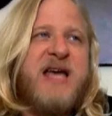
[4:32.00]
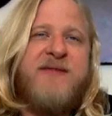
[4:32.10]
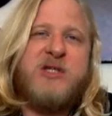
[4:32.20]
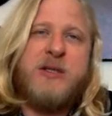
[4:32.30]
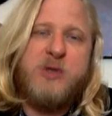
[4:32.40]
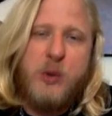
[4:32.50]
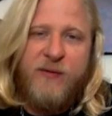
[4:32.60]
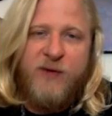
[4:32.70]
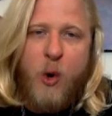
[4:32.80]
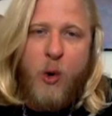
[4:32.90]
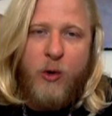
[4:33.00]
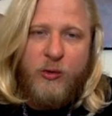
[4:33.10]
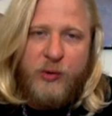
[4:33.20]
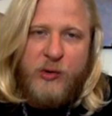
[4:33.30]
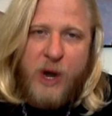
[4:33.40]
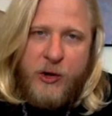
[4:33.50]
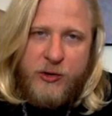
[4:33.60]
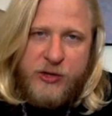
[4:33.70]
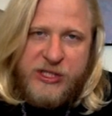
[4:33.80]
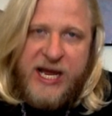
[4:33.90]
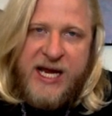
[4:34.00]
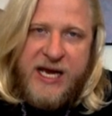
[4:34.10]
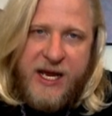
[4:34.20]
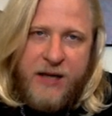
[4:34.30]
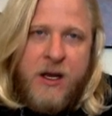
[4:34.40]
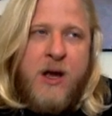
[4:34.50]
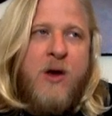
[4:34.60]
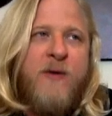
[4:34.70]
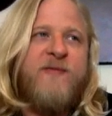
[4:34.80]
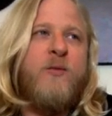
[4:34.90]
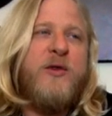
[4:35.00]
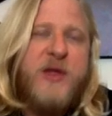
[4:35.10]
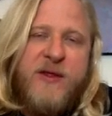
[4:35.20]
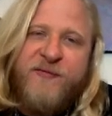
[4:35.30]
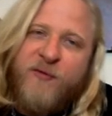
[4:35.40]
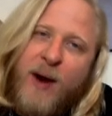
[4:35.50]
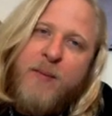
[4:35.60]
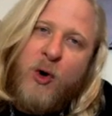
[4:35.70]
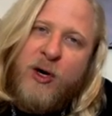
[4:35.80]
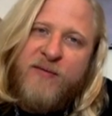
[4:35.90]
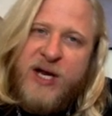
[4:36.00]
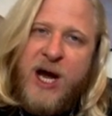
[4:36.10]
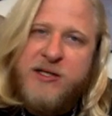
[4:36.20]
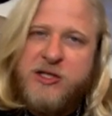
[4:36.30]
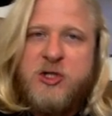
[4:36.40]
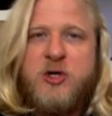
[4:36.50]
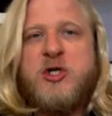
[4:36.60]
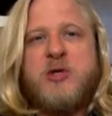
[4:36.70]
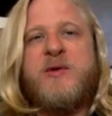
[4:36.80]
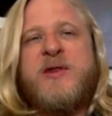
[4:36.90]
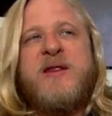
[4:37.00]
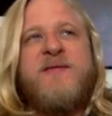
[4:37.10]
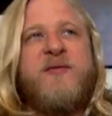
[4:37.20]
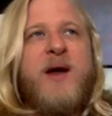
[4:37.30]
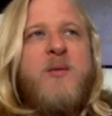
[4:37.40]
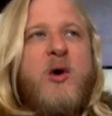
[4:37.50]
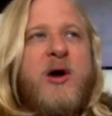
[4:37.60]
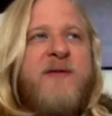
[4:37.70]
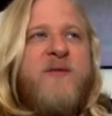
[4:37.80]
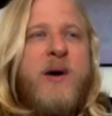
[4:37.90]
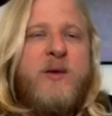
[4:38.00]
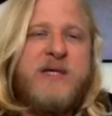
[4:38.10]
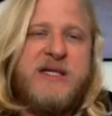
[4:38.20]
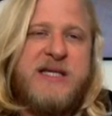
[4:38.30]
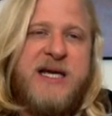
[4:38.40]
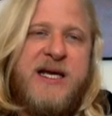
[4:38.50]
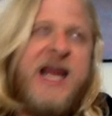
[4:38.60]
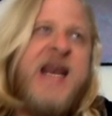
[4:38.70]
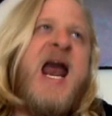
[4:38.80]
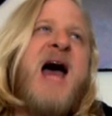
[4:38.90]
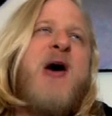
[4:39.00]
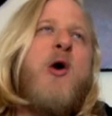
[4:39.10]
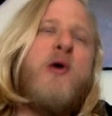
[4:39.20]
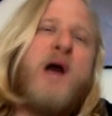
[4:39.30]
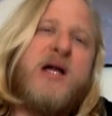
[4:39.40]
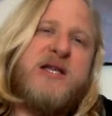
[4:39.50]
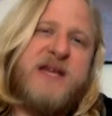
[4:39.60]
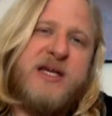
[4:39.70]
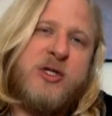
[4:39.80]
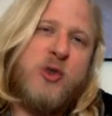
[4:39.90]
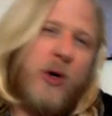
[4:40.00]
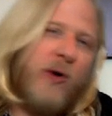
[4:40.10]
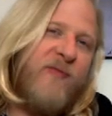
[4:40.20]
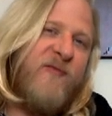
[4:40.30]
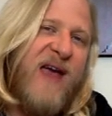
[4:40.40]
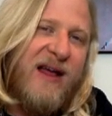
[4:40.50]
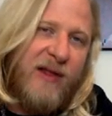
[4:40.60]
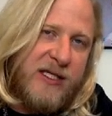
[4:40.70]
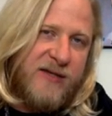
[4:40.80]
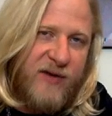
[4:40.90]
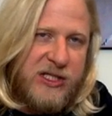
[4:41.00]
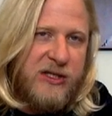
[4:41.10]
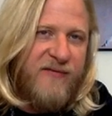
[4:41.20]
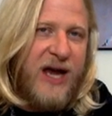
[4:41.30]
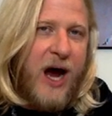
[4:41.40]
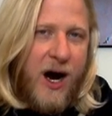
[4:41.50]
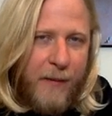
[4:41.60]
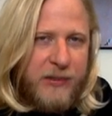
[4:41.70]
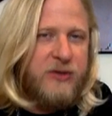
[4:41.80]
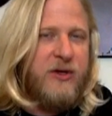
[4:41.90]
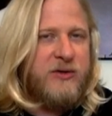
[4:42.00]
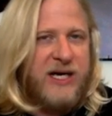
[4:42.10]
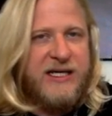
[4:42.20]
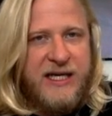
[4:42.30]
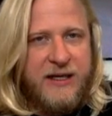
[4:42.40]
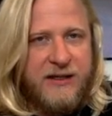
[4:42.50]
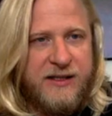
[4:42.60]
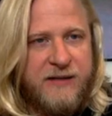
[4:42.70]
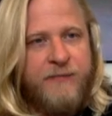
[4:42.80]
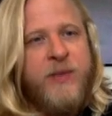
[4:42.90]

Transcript: have some sort of core root understanding within the framework of the Constitution, within the framework of what it was intended, and not hold on to the historical failings of us living up to those ideas.